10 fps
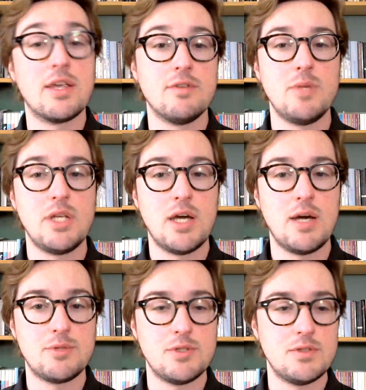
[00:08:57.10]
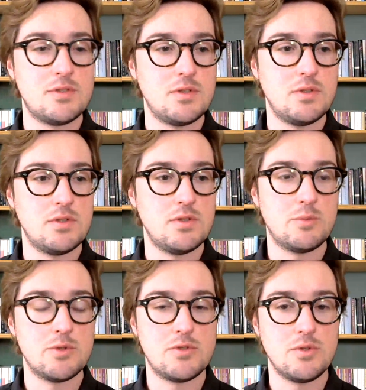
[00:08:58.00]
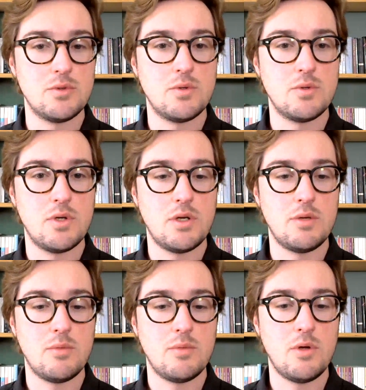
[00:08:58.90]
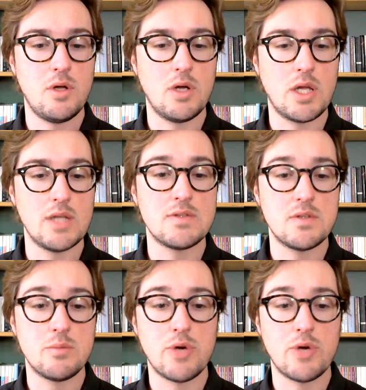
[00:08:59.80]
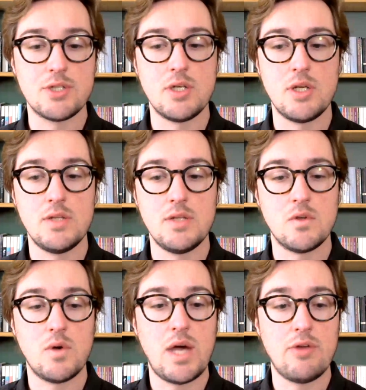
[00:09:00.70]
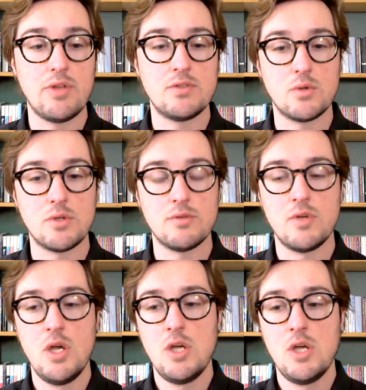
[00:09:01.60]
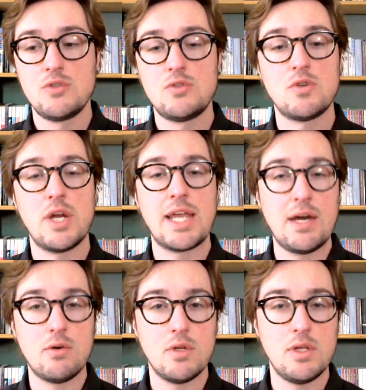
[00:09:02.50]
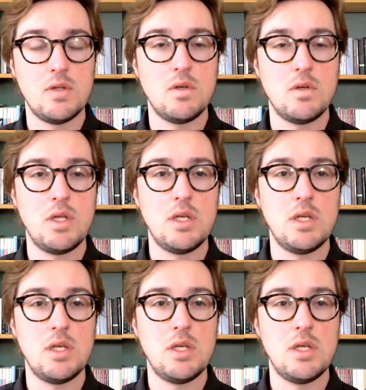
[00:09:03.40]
are not given many options to to pursue um, against oppression, and so how they sort of strike out in in